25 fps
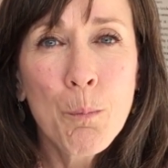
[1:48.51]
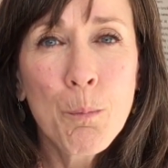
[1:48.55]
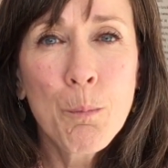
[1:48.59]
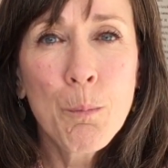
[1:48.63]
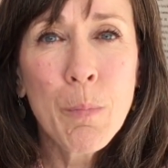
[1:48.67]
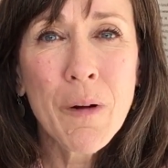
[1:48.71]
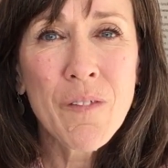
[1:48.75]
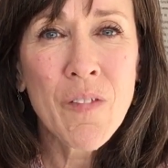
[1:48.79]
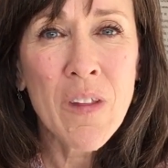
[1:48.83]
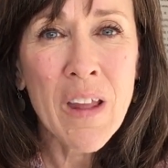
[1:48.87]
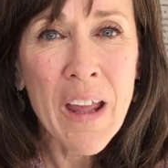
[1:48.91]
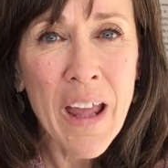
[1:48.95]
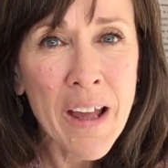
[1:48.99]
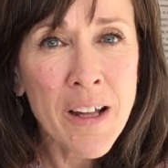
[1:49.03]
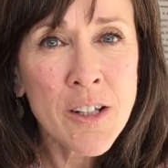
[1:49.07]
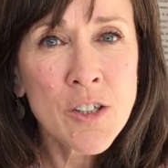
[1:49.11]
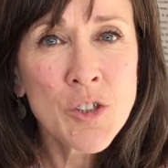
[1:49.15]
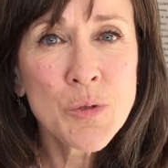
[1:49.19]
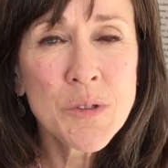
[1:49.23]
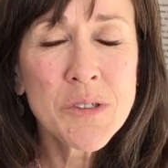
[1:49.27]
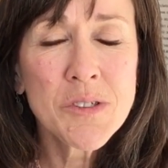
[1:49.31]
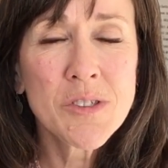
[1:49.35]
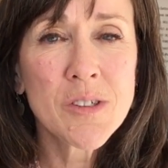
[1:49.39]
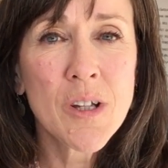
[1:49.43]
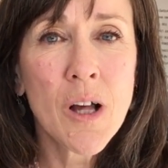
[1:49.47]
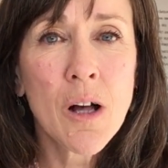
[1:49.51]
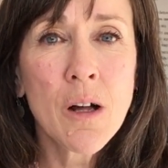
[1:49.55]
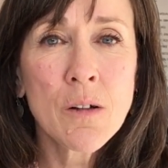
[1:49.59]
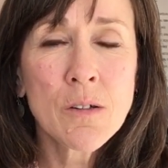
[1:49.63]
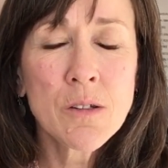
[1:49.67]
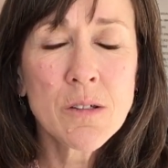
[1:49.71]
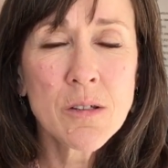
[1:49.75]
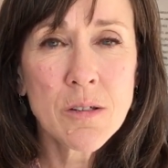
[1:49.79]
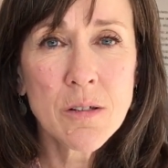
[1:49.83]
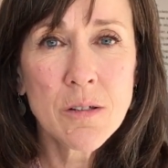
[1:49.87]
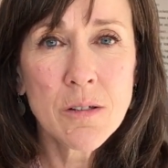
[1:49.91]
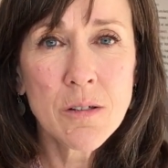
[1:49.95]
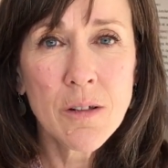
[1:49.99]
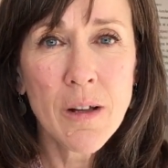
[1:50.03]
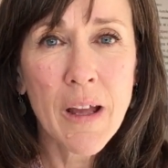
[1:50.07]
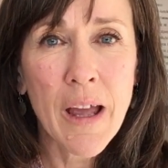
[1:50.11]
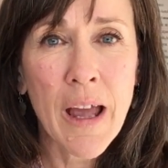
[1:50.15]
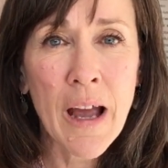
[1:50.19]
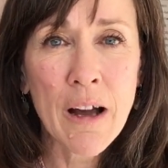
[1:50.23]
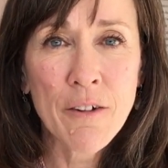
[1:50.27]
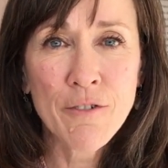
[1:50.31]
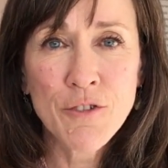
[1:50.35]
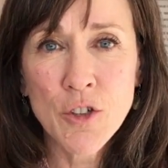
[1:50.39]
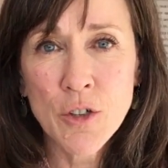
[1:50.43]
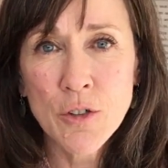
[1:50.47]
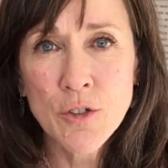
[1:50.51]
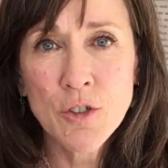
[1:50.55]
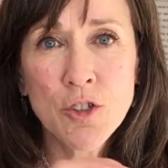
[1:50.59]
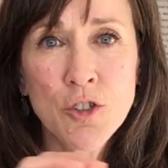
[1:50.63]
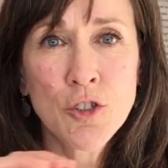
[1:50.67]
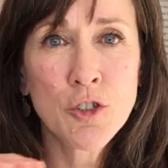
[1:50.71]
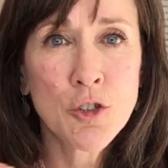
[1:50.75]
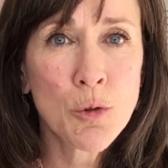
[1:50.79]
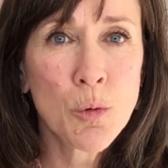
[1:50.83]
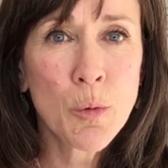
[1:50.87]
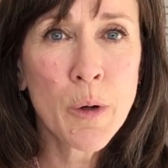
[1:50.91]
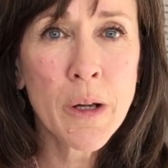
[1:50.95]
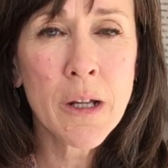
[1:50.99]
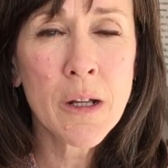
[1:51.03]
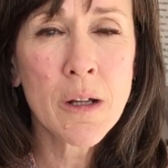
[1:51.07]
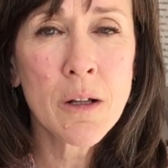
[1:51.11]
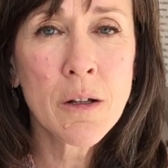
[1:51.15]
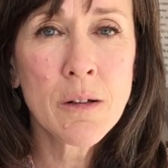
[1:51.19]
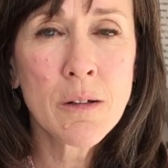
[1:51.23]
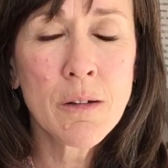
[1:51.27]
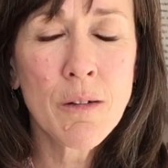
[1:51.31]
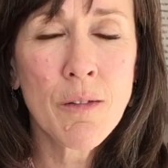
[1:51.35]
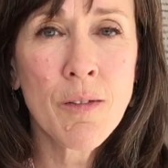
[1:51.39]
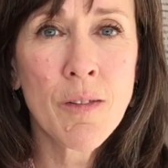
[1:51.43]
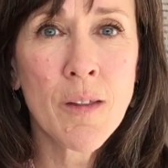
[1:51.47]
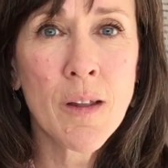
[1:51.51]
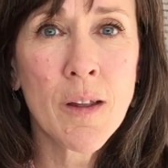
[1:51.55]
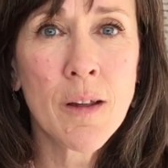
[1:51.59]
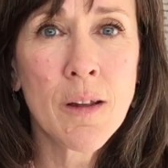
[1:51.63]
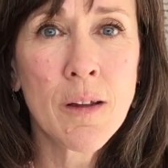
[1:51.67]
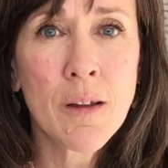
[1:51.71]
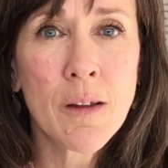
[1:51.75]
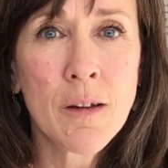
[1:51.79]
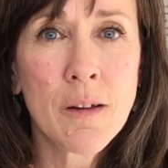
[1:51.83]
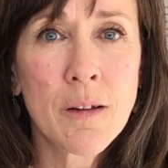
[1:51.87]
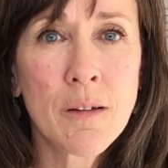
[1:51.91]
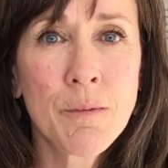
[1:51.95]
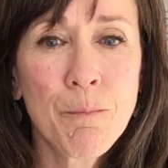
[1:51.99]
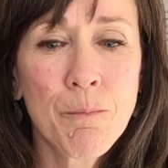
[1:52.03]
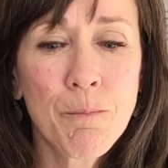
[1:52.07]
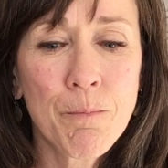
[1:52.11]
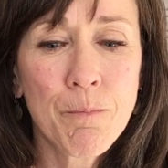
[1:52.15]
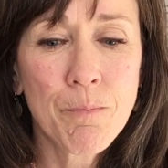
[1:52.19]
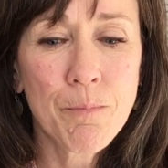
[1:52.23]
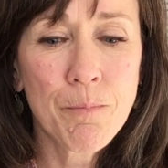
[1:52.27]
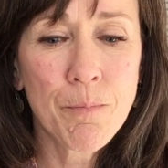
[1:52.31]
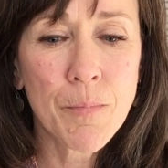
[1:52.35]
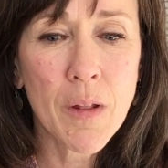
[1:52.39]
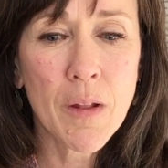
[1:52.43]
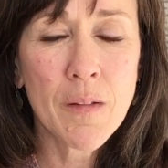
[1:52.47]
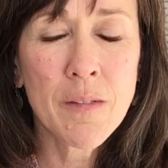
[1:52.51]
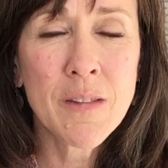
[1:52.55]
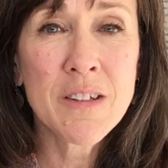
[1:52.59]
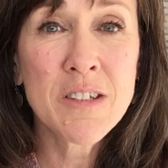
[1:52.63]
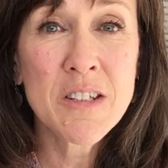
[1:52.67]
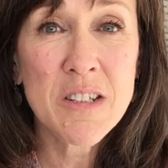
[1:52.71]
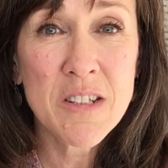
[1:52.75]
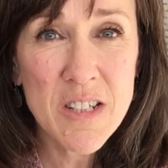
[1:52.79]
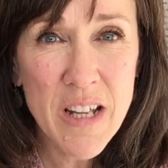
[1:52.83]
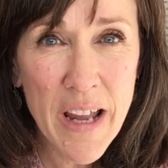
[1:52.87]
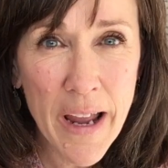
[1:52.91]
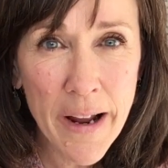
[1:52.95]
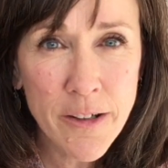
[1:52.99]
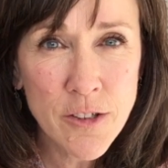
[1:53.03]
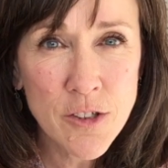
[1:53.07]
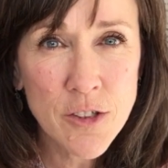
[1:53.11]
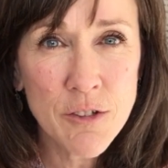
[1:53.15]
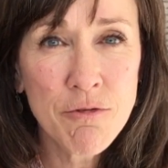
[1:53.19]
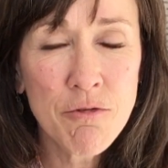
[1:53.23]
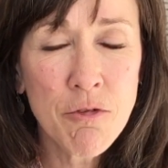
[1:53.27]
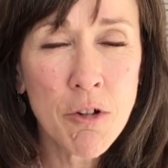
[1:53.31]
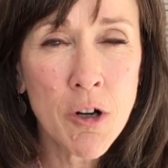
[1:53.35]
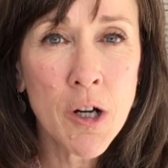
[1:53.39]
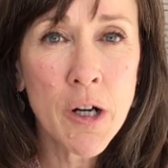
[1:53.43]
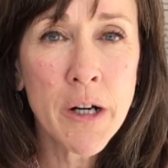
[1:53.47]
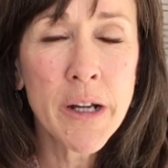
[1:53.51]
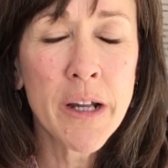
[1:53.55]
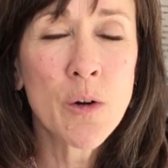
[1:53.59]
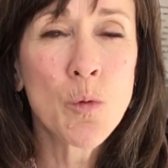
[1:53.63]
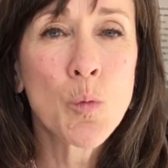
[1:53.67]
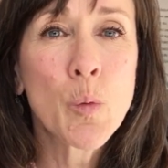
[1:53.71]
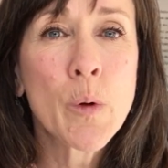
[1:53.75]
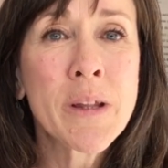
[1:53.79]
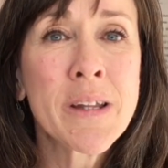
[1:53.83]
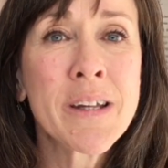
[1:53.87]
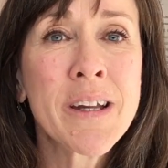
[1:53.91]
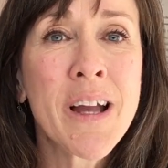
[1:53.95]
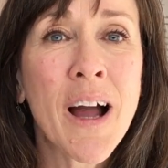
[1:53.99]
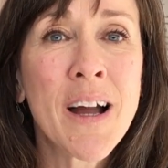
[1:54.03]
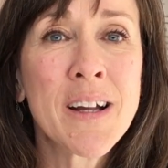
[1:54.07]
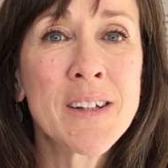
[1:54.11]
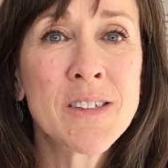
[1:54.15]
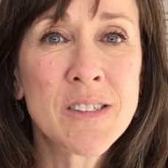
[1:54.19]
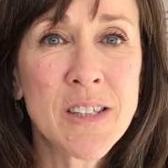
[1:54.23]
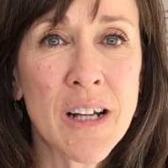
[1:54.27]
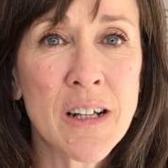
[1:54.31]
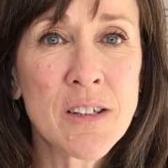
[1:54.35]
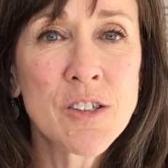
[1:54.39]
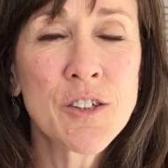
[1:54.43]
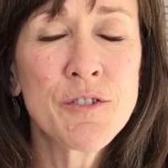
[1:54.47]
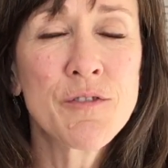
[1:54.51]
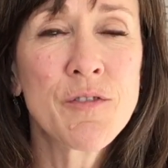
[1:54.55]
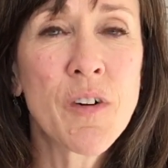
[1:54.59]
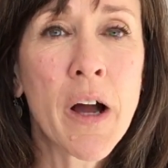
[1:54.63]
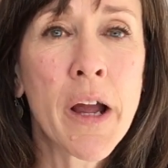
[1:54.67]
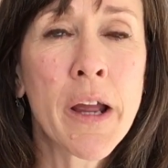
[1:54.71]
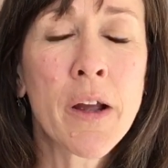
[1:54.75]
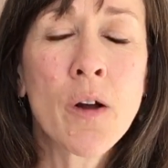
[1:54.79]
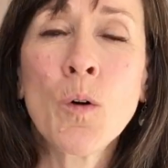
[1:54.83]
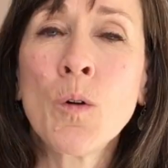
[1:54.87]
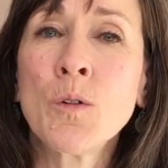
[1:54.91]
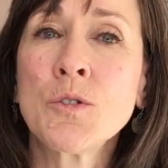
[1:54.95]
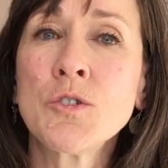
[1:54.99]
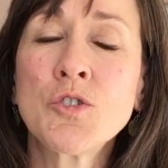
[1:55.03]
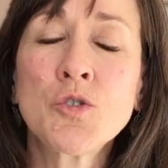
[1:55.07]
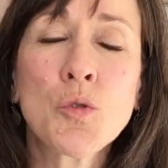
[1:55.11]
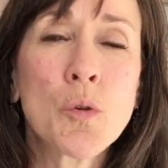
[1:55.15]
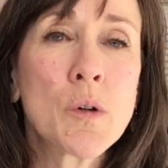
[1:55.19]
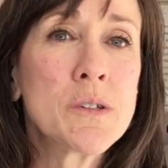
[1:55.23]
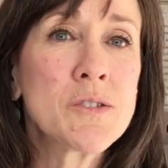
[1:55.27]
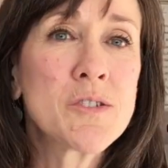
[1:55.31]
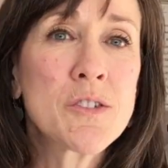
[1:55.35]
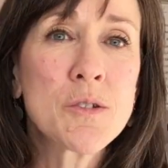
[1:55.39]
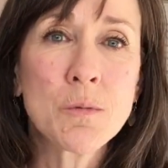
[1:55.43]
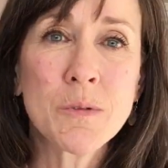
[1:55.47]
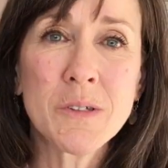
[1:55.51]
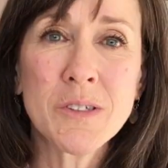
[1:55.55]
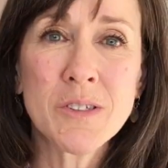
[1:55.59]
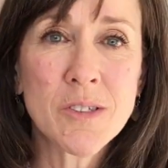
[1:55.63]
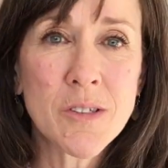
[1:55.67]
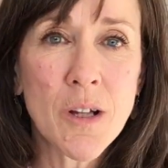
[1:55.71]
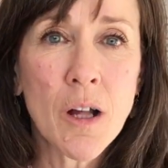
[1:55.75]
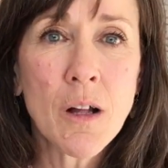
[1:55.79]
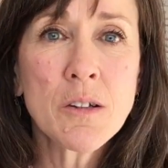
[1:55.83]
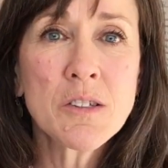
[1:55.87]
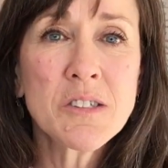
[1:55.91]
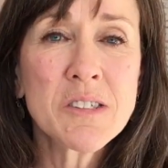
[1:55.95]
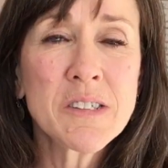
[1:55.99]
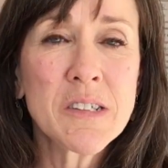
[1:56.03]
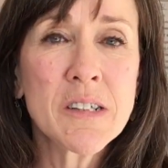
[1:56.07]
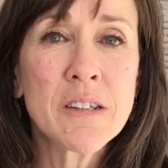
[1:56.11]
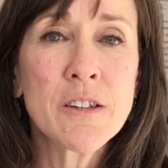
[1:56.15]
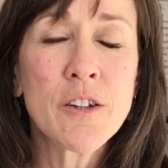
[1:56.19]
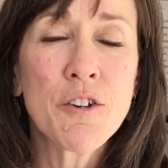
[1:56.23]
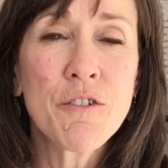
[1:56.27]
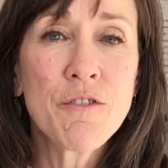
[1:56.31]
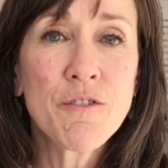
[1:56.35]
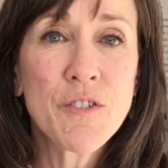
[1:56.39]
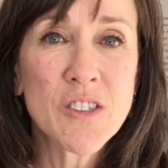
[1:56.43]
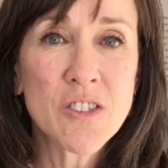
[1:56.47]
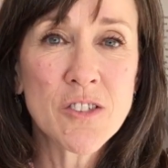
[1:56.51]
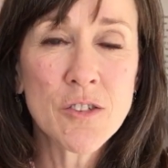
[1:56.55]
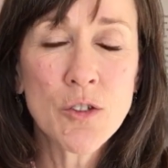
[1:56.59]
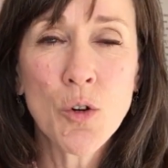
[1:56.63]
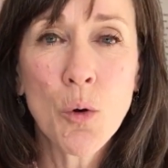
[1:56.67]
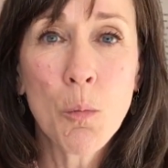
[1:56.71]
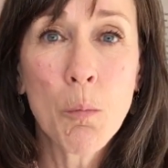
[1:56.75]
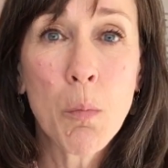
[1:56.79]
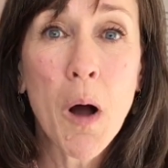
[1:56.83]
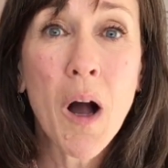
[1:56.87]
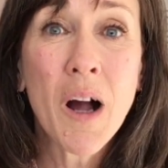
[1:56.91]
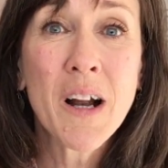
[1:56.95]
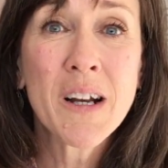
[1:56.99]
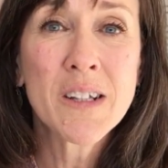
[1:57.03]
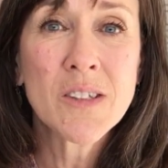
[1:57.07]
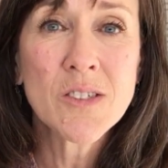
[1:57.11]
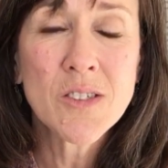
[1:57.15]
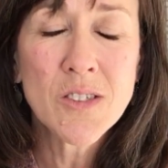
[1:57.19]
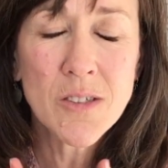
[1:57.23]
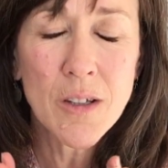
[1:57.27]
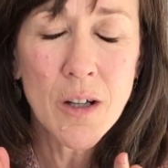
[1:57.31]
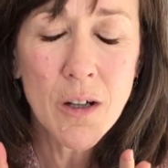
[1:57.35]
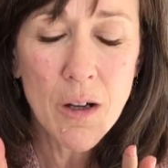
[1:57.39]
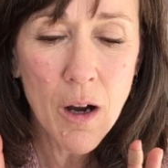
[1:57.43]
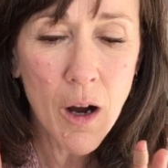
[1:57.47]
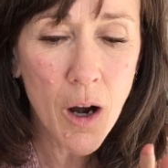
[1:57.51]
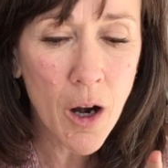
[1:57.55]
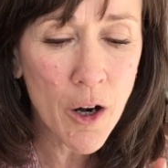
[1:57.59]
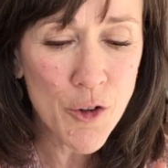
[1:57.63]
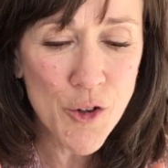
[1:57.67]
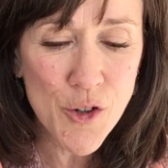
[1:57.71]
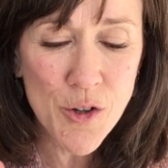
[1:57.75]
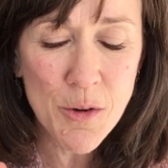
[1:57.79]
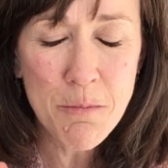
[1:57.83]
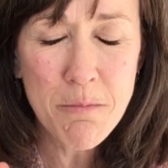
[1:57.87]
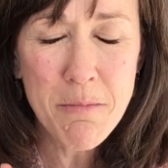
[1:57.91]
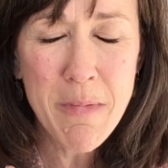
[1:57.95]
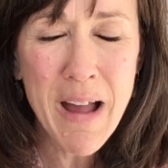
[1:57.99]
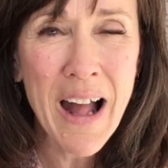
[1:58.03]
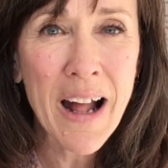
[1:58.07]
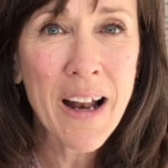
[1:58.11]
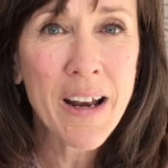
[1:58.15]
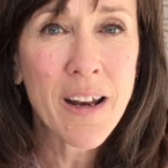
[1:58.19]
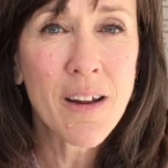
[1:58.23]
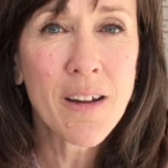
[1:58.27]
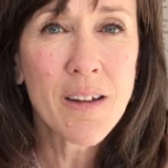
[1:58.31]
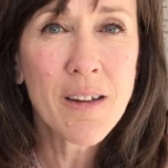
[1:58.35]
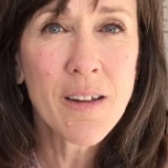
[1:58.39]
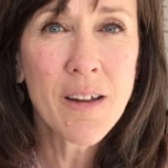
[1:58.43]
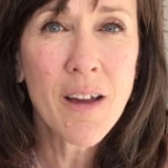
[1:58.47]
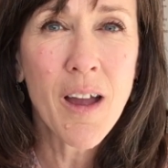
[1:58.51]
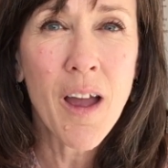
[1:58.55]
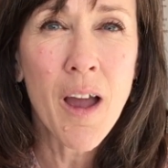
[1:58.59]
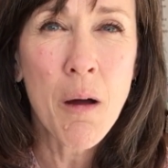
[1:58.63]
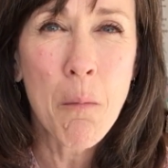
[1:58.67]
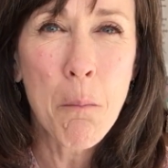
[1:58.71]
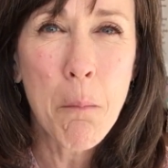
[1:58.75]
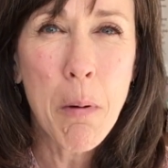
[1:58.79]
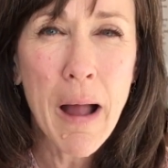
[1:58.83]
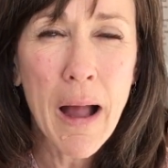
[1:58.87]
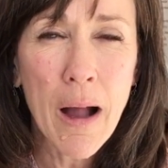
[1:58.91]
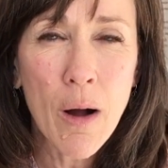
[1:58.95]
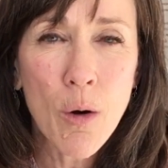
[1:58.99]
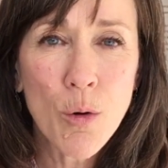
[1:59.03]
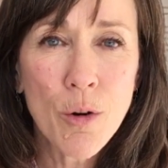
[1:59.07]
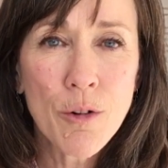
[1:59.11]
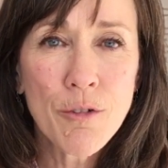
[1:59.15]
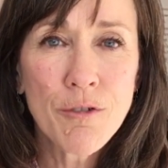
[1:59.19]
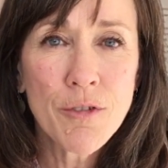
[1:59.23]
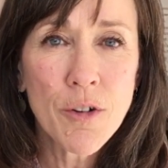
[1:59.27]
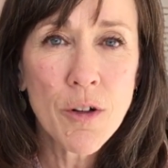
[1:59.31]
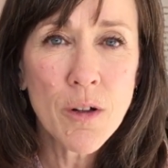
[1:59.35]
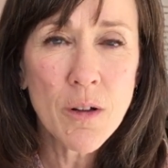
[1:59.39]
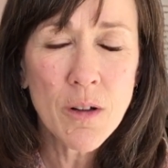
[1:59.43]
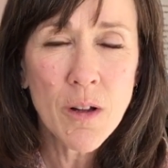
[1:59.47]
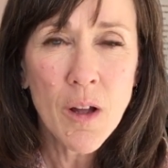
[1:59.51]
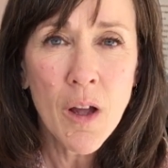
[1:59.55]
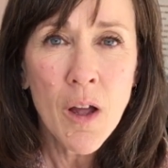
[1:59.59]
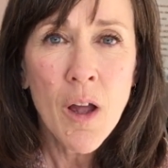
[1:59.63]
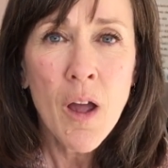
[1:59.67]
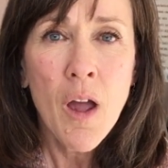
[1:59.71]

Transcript: But the end result, after doing the detective work and really identifying old stories, the results in their physical bodies are dramatic and powerful.